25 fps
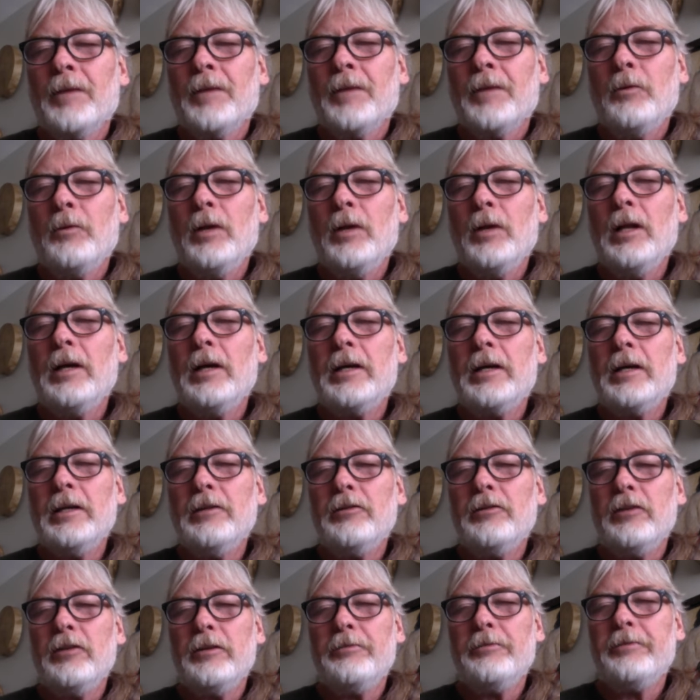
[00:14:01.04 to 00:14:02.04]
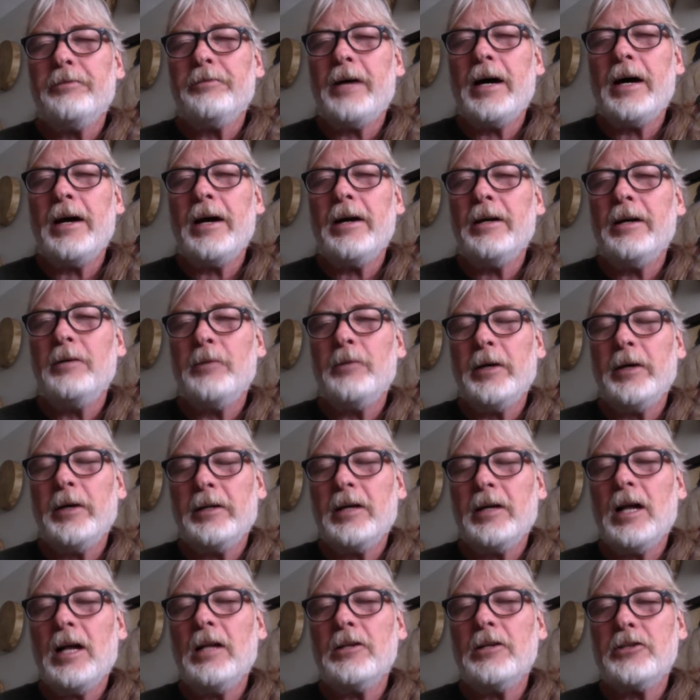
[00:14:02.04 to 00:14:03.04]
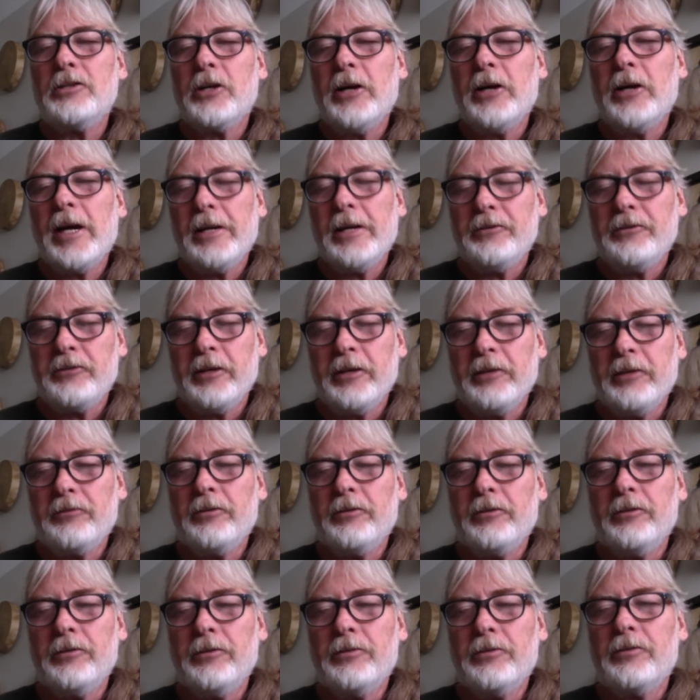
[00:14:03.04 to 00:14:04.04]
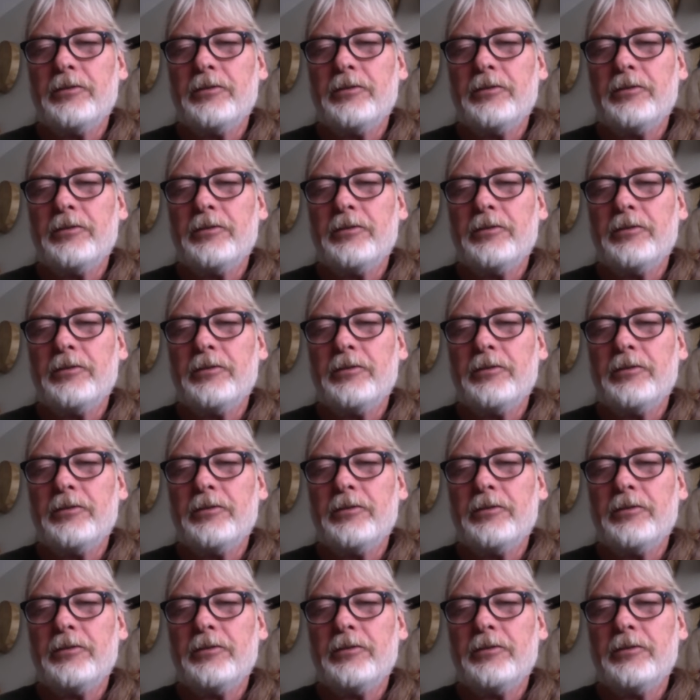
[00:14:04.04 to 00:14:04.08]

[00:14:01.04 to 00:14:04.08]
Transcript: We look into the fire and we acknowledge our ancestors.